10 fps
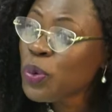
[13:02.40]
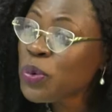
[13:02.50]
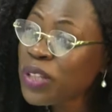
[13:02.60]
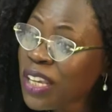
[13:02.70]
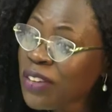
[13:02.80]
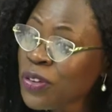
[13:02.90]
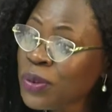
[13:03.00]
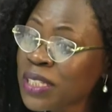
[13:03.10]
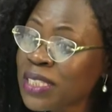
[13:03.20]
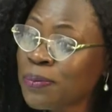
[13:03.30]
We will give you
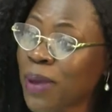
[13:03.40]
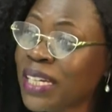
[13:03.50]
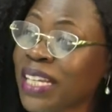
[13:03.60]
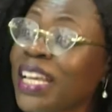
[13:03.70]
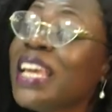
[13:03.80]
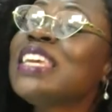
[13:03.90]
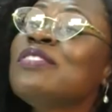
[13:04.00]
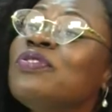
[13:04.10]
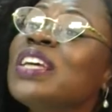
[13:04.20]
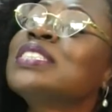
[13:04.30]
this money,
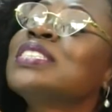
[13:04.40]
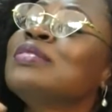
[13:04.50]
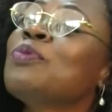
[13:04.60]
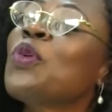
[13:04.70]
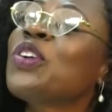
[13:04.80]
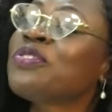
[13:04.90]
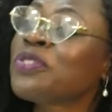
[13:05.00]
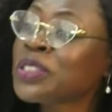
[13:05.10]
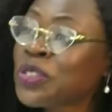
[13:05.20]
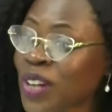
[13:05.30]
invest in more
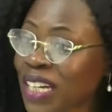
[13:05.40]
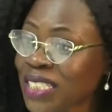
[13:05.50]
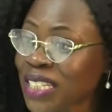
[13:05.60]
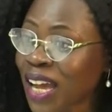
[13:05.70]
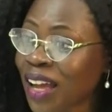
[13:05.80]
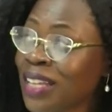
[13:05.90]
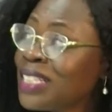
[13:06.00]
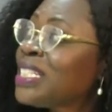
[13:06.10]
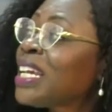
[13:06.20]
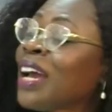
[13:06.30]
infrastructure,
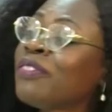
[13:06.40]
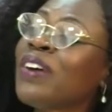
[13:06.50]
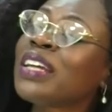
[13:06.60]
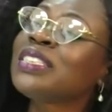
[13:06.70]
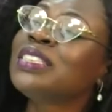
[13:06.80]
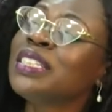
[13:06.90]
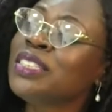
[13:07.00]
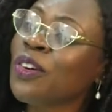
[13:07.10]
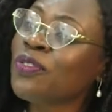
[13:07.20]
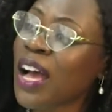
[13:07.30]
take
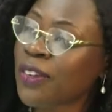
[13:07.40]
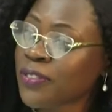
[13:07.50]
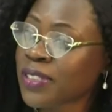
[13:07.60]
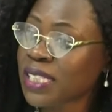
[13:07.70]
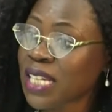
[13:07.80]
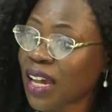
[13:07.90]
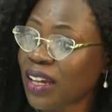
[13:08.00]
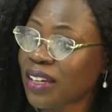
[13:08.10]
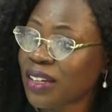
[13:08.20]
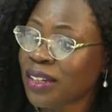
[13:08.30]
advantage of AfCFTA,
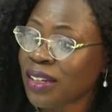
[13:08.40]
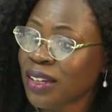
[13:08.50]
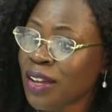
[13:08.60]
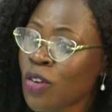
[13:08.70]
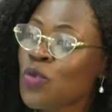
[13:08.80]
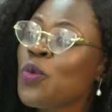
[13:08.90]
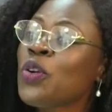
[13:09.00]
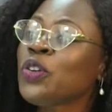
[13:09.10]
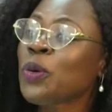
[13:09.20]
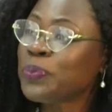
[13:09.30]
grow
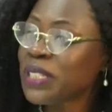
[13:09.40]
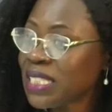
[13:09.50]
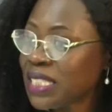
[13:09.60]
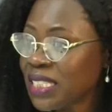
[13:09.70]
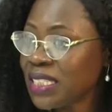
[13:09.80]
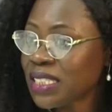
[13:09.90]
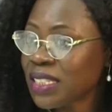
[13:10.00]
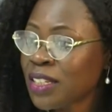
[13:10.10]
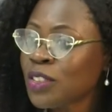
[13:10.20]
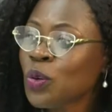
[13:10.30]
your business
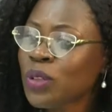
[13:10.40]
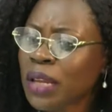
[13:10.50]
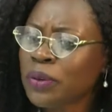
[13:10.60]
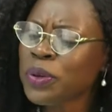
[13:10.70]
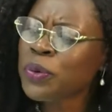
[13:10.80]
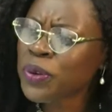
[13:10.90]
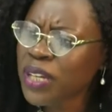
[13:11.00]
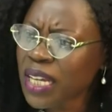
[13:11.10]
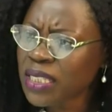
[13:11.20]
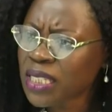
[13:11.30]
so that we
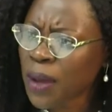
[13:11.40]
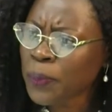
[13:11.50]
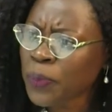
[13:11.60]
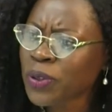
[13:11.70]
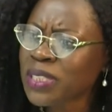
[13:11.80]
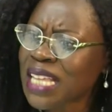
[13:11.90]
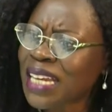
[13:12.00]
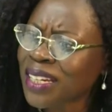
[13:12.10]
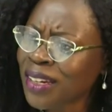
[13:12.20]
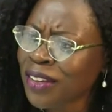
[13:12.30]
create champions
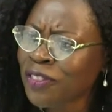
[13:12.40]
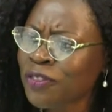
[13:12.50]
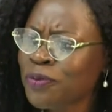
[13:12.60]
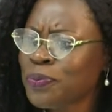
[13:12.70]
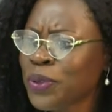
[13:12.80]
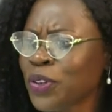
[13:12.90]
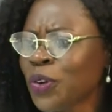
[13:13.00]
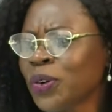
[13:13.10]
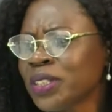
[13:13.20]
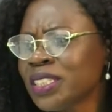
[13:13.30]
that live
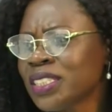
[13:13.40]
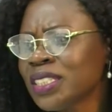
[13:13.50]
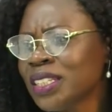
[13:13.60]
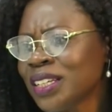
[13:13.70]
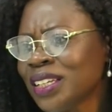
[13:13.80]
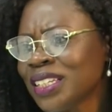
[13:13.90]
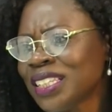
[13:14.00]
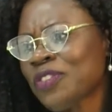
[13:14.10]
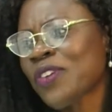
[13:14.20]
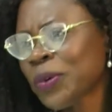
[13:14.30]
beyond
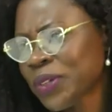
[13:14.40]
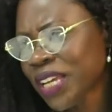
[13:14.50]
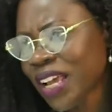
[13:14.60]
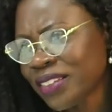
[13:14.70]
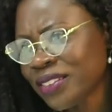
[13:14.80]
the founder